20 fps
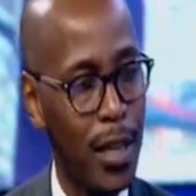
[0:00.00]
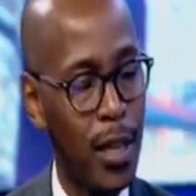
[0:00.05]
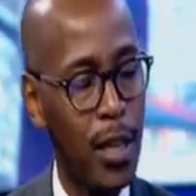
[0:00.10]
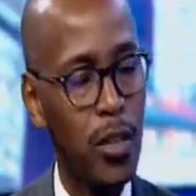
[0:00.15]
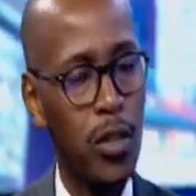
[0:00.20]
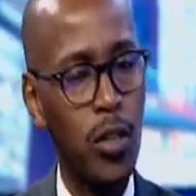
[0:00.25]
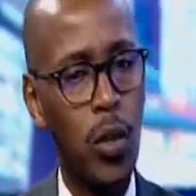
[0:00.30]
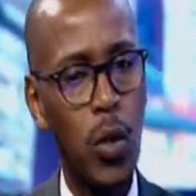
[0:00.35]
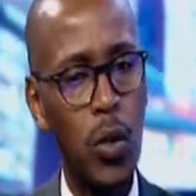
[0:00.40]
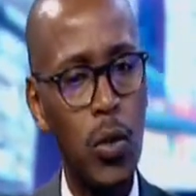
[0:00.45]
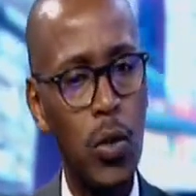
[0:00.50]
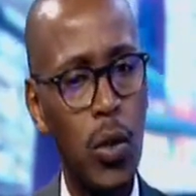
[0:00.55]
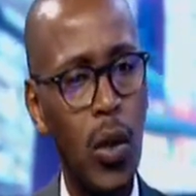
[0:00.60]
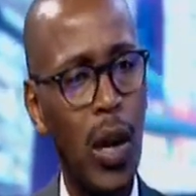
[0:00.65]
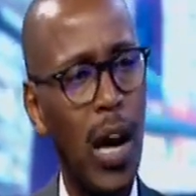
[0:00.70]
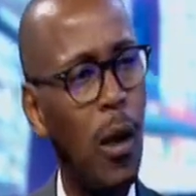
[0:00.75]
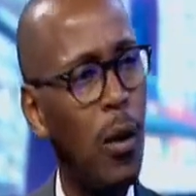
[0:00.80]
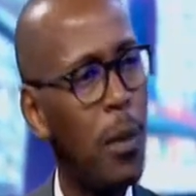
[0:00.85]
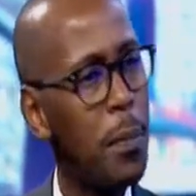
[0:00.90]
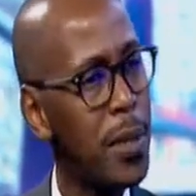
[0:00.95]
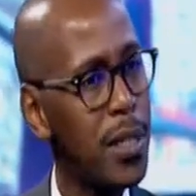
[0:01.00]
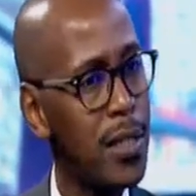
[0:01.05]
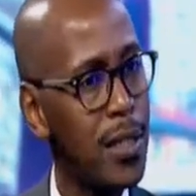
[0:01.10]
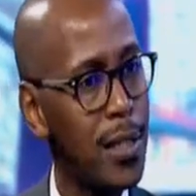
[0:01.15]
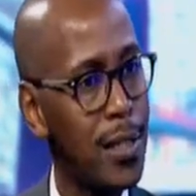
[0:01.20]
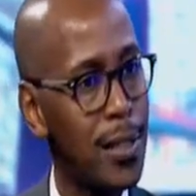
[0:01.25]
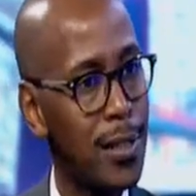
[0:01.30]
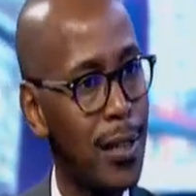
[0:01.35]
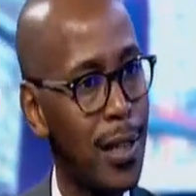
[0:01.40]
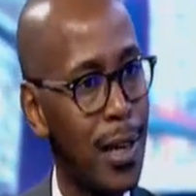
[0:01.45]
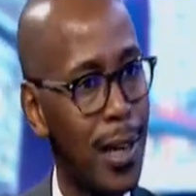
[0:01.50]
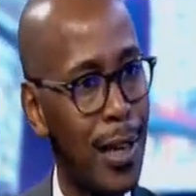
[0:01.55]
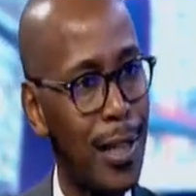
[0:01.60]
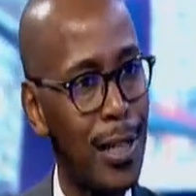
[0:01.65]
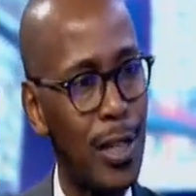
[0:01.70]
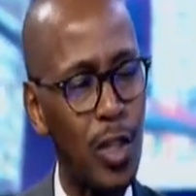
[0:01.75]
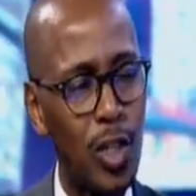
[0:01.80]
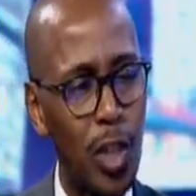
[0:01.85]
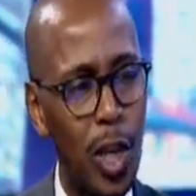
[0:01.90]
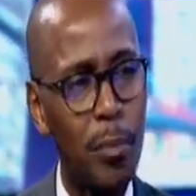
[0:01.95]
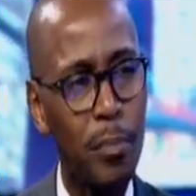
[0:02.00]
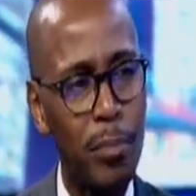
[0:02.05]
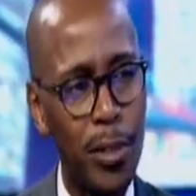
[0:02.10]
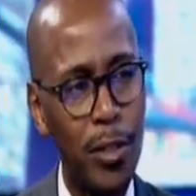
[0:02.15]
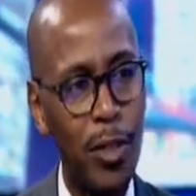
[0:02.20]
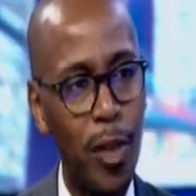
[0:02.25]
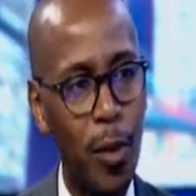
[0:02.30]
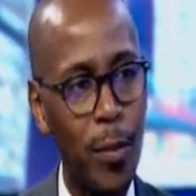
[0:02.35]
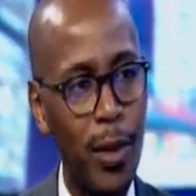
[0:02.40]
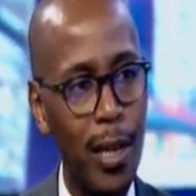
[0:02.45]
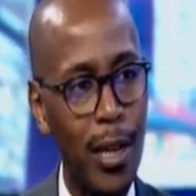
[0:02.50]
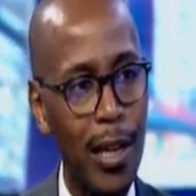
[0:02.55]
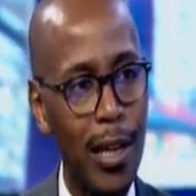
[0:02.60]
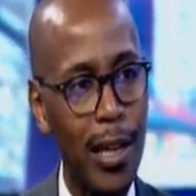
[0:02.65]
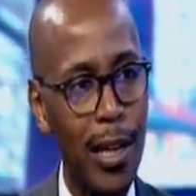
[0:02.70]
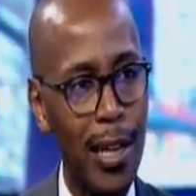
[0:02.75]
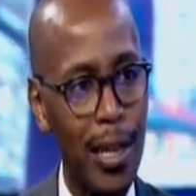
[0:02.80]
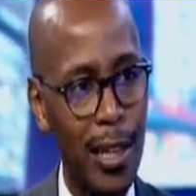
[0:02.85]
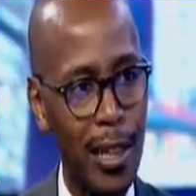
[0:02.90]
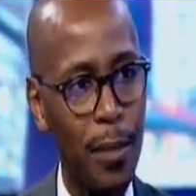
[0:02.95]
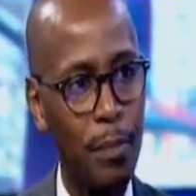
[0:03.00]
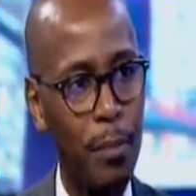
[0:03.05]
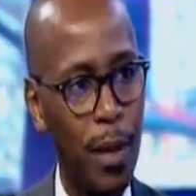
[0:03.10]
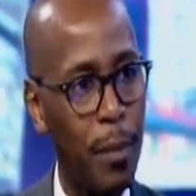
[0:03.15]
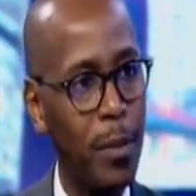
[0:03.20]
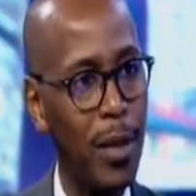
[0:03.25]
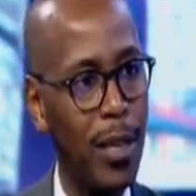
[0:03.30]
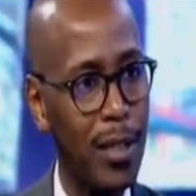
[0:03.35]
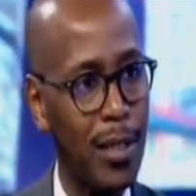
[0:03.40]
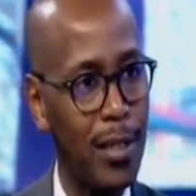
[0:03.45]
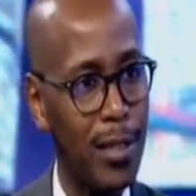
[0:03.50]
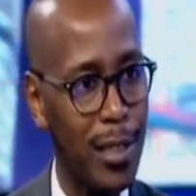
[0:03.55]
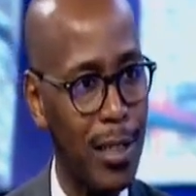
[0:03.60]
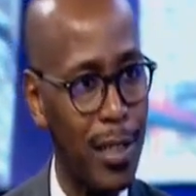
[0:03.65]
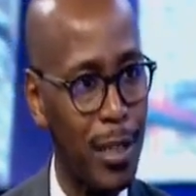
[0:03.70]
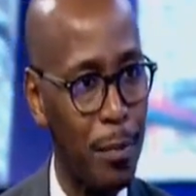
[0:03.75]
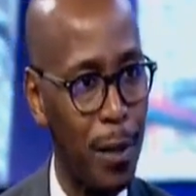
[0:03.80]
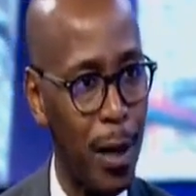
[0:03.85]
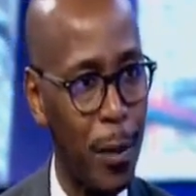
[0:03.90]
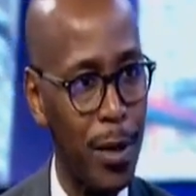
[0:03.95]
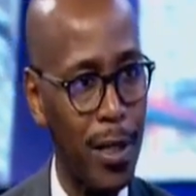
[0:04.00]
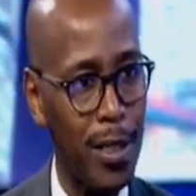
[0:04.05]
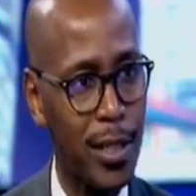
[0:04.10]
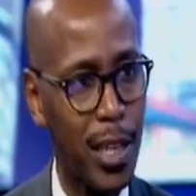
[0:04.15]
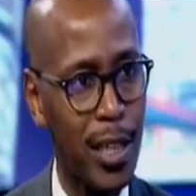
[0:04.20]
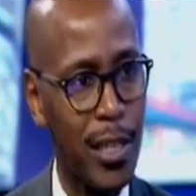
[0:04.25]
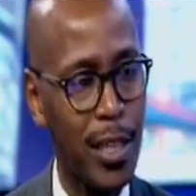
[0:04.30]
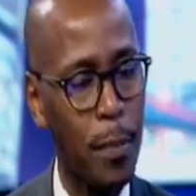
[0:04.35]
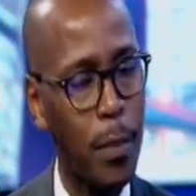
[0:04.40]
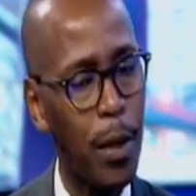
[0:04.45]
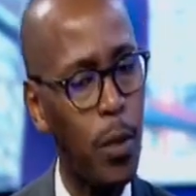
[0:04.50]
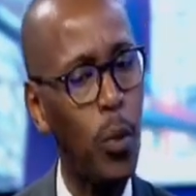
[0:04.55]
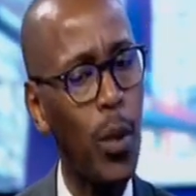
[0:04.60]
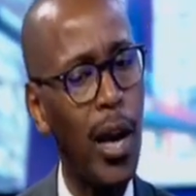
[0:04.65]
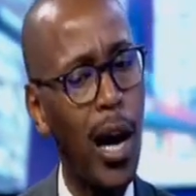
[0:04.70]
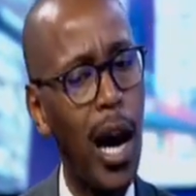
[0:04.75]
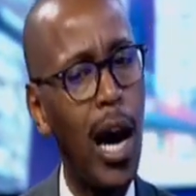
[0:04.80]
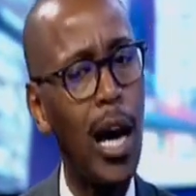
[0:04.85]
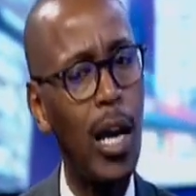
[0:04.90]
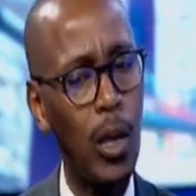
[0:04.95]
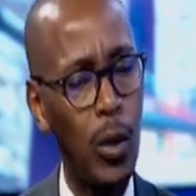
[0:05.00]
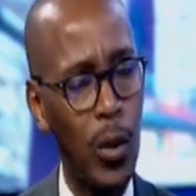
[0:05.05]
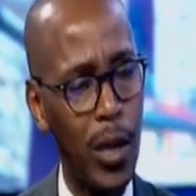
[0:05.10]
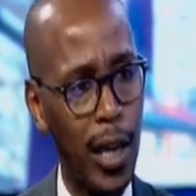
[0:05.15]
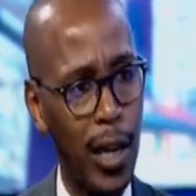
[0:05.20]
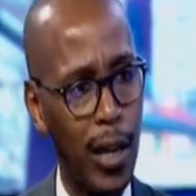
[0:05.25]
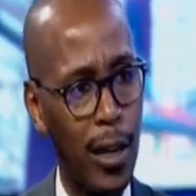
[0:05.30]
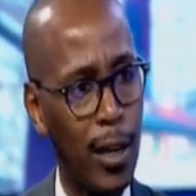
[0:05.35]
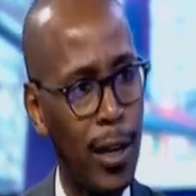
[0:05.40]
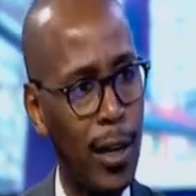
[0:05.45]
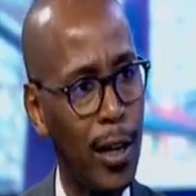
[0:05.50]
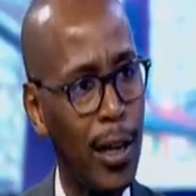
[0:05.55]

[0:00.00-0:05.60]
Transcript: So our business is not predominantly in the public sector, but we are looking